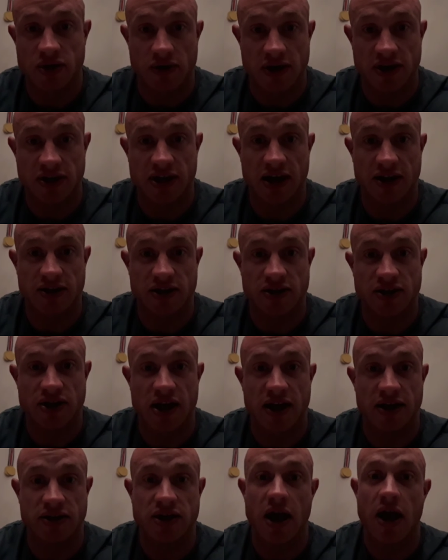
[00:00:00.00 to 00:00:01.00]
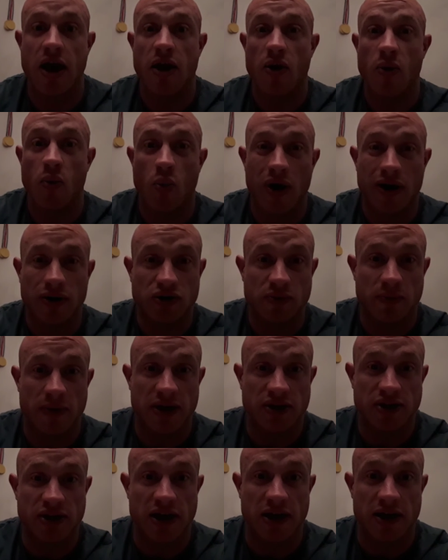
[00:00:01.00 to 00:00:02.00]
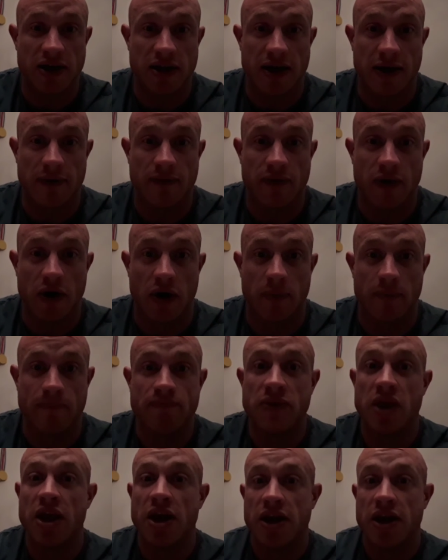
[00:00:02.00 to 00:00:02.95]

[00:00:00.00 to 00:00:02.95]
on this exercise whilst maintaining that form.